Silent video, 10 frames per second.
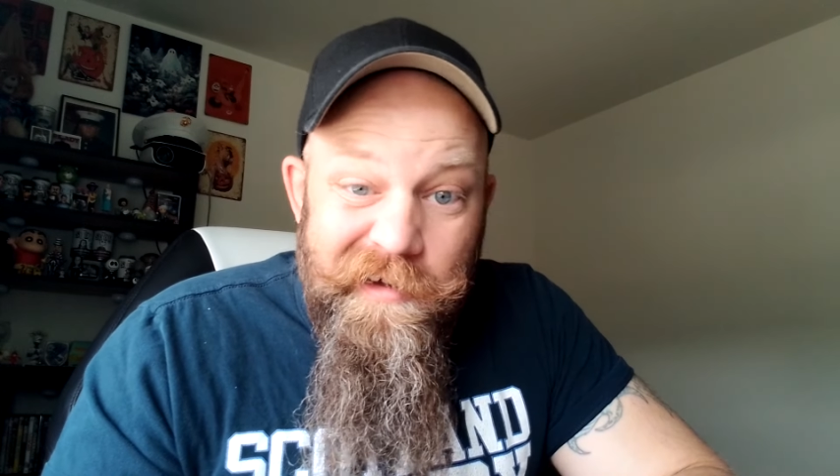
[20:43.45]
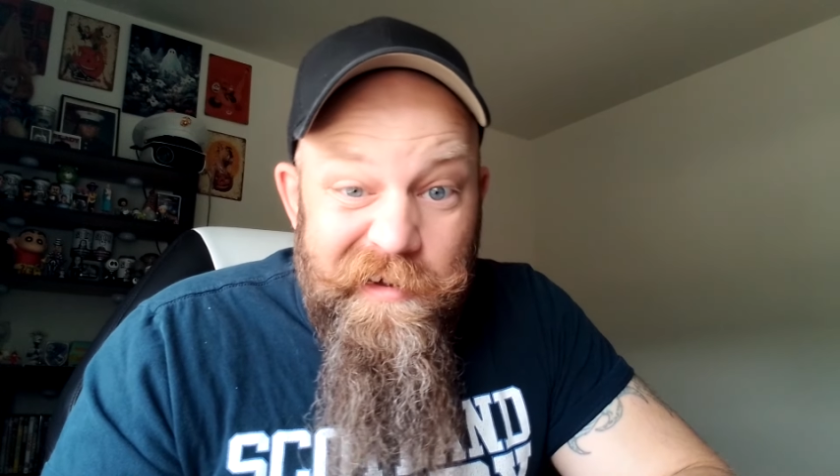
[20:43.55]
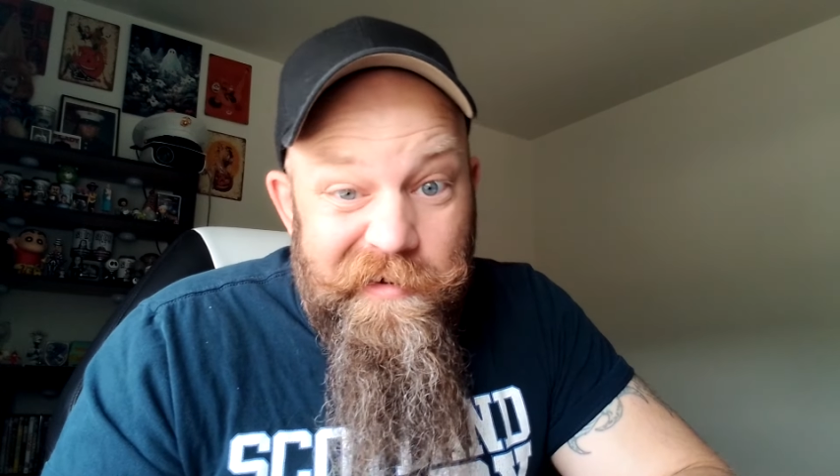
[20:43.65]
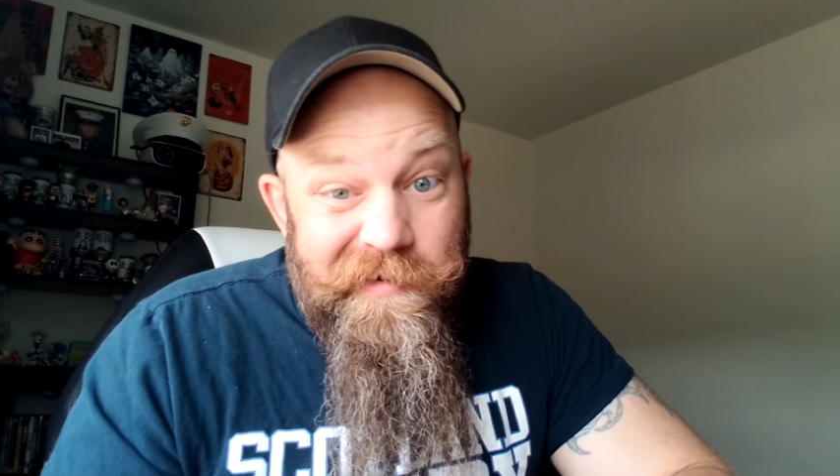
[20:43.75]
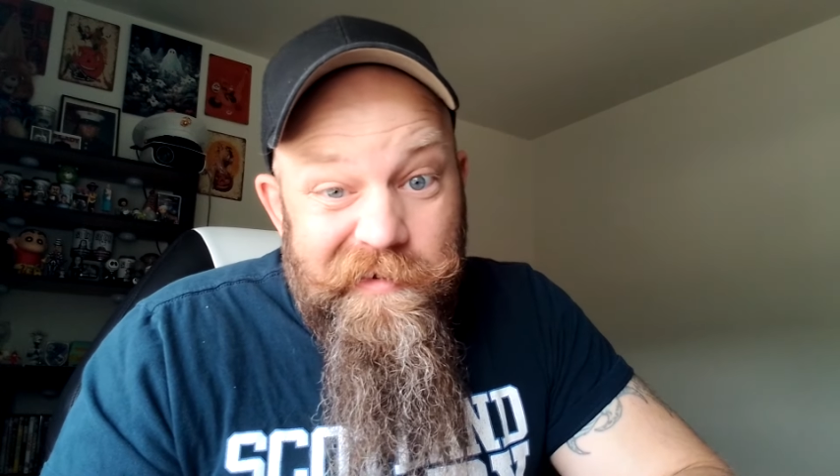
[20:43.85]

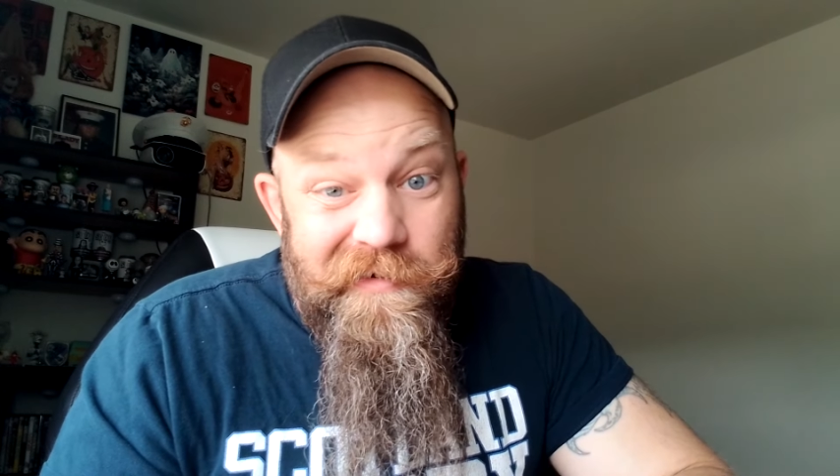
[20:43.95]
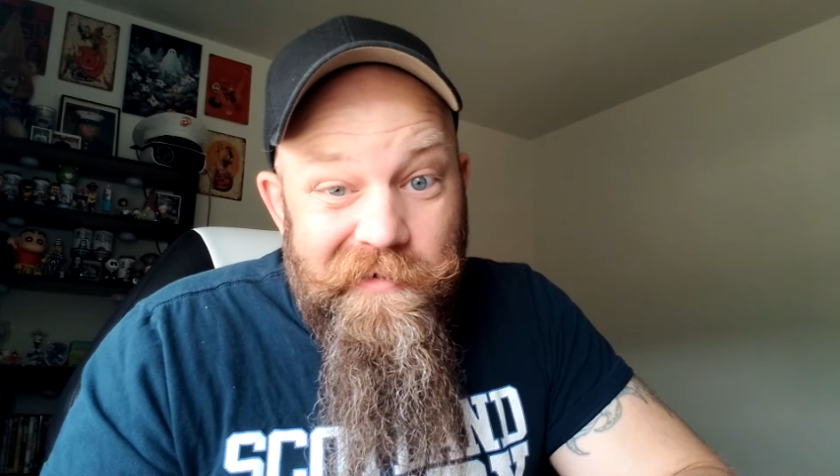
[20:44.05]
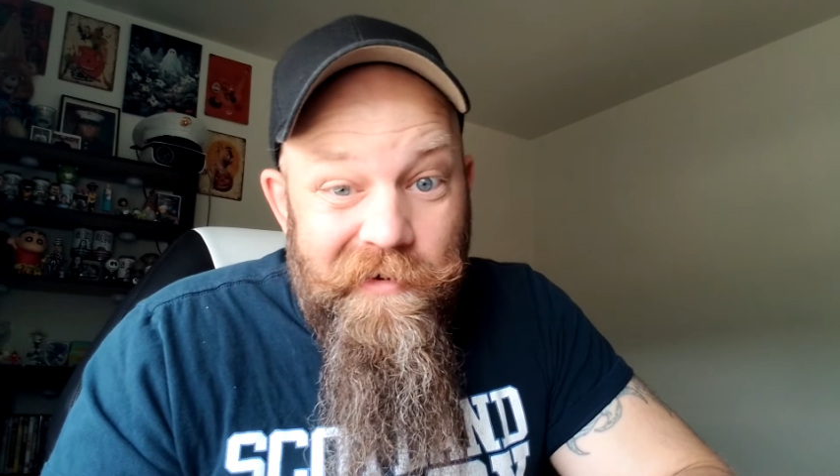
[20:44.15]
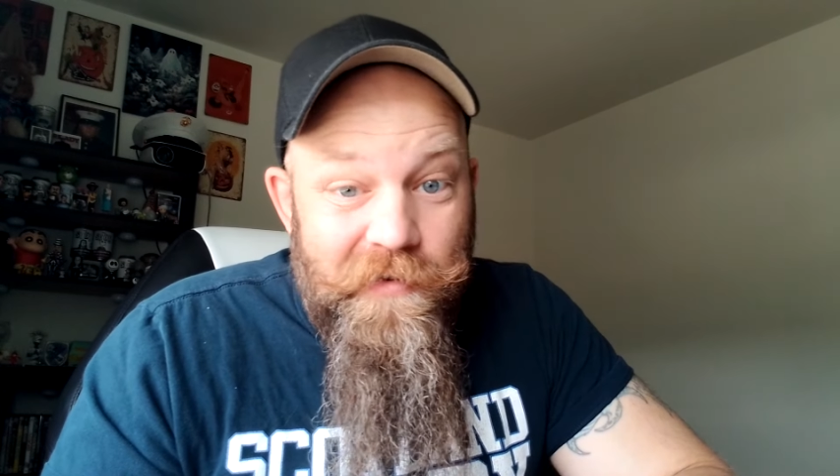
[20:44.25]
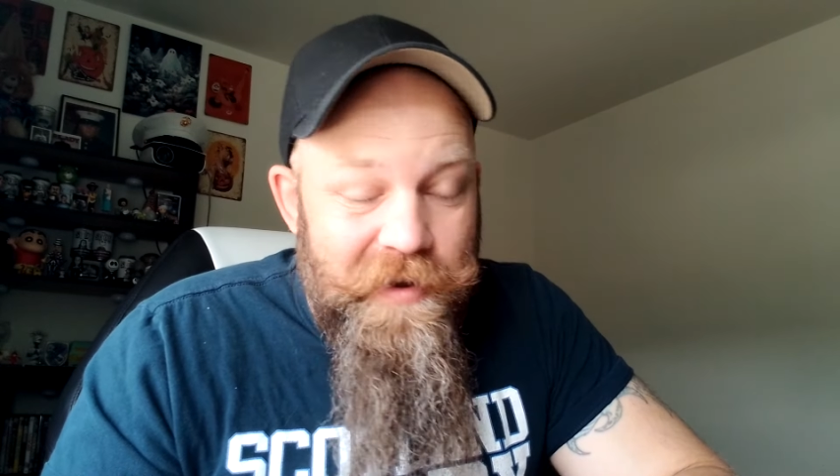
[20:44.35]
and you just don't
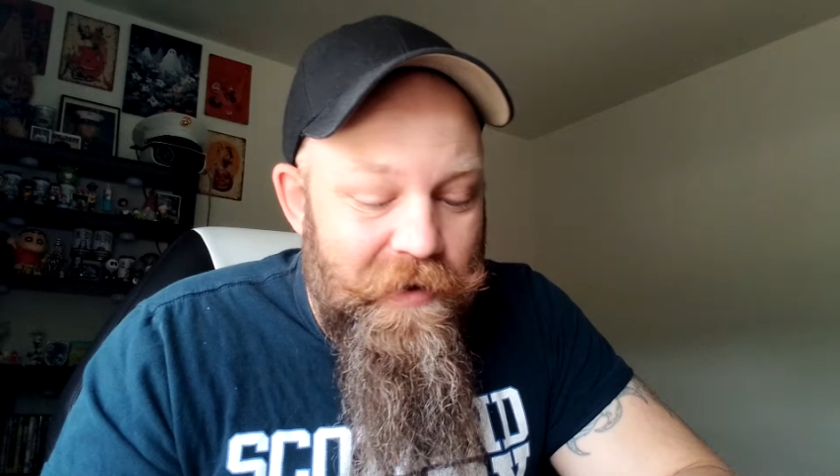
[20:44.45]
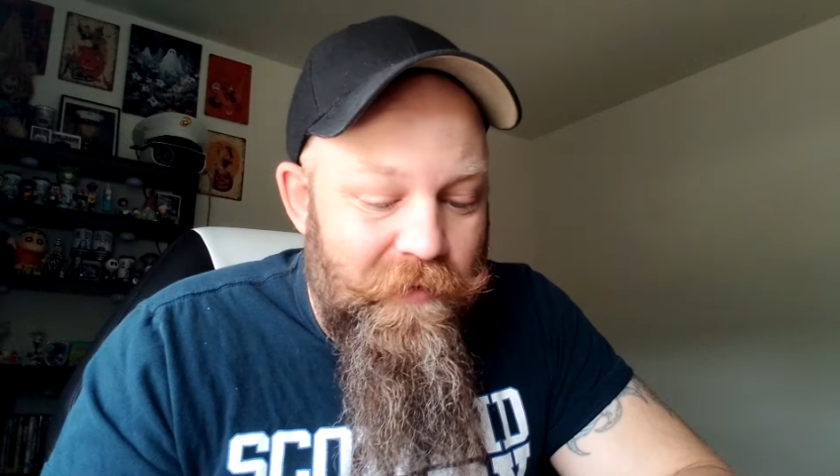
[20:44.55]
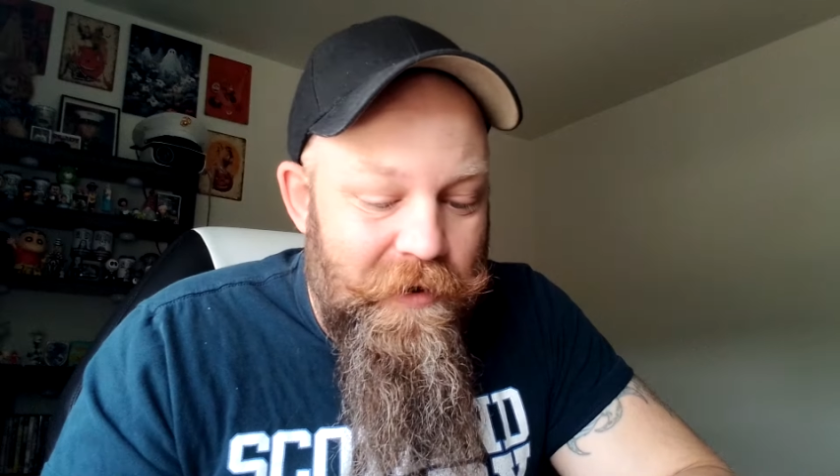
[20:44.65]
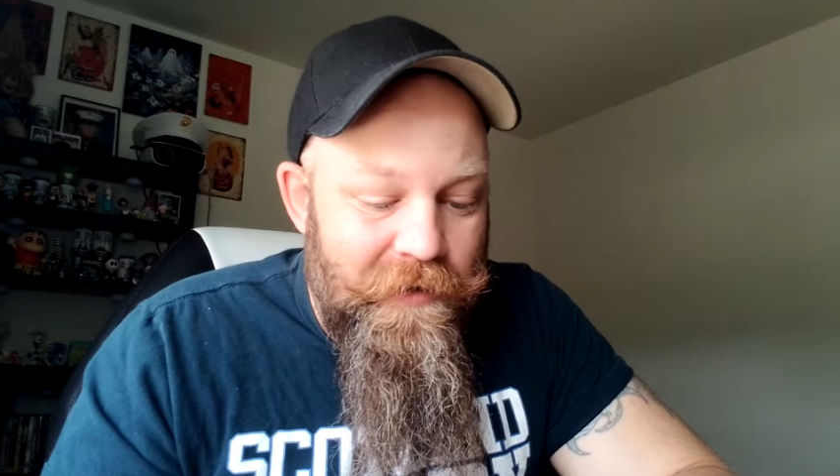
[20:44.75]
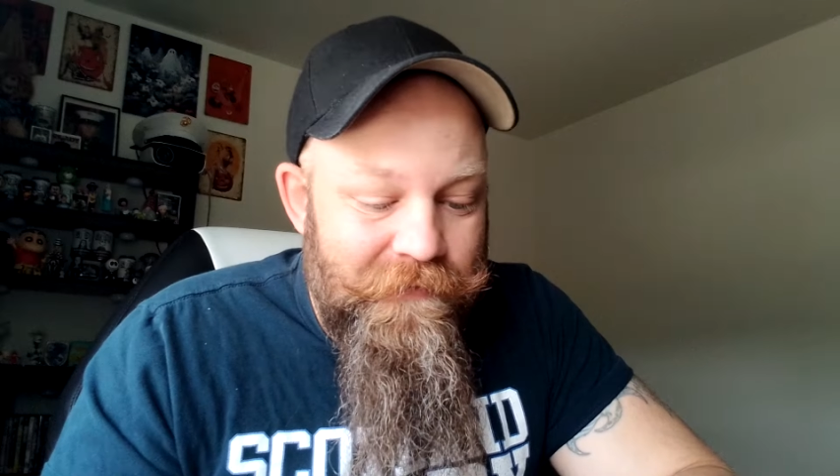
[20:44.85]
go
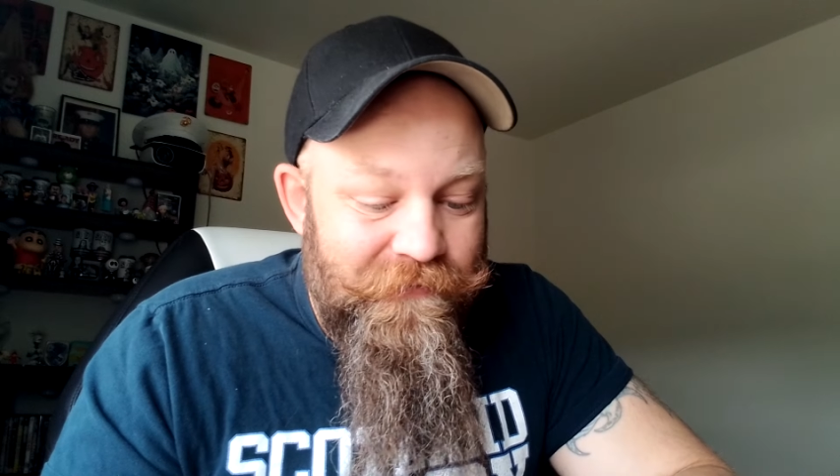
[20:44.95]
anywhere.